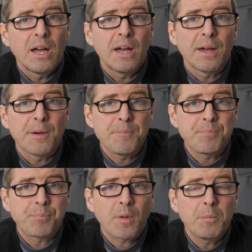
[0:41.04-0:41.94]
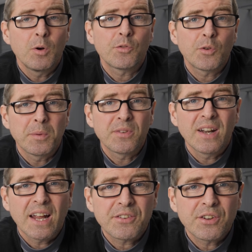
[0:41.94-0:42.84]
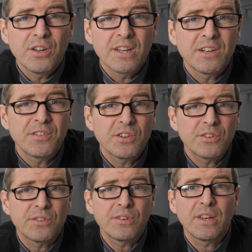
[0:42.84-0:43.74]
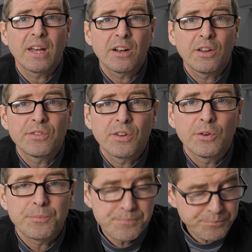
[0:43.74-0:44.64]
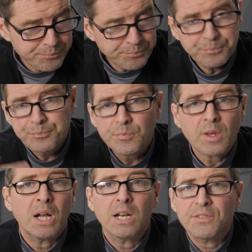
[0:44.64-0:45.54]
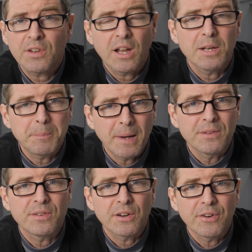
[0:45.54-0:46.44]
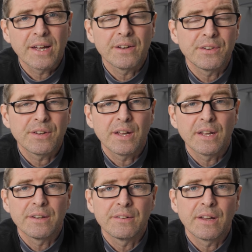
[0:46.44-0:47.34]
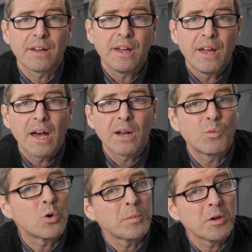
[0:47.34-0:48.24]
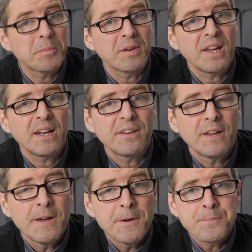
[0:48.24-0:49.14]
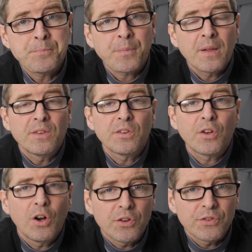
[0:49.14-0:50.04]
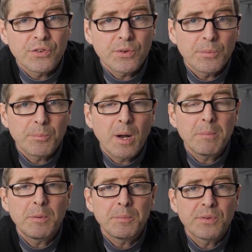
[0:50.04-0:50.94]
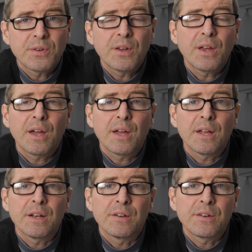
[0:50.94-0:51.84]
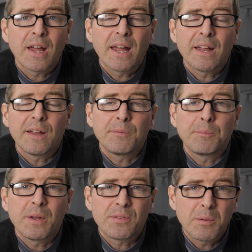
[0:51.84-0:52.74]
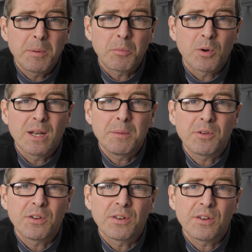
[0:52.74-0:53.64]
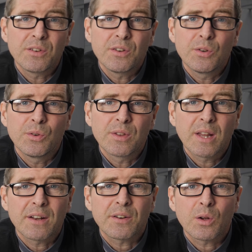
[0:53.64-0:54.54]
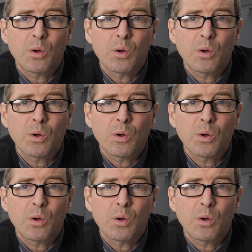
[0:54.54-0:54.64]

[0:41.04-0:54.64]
um, both from its electrical inefficiency and also lots of light bouncing around and, uh, and warming up the tent. This caused problems, and basically people are limited to that